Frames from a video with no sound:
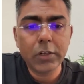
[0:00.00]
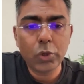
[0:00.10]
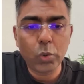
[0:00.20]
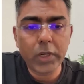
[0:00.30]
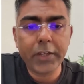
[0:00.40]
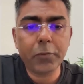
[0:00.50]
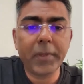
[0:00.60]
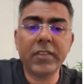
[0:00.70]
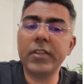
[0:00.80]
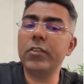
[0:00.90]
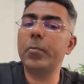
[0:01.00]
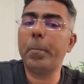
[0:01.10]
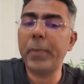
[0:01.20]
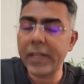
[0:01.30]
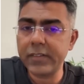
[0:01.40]
total expenses
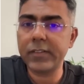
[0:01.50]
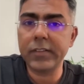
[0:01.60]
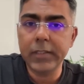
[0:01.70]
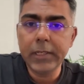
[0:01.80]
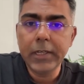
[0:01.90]
plus